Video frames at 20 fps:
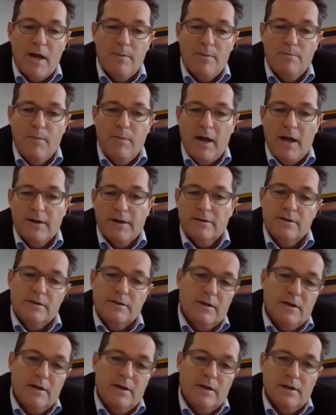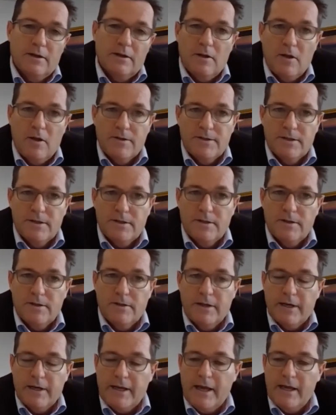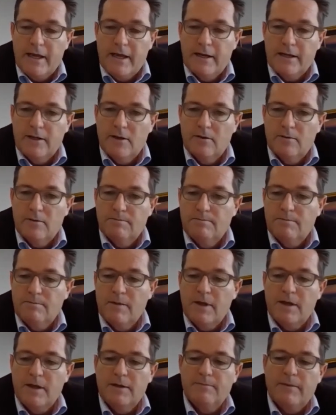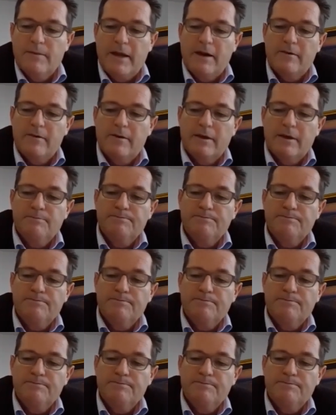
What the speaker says: but closer to the Ancuabe Hill area.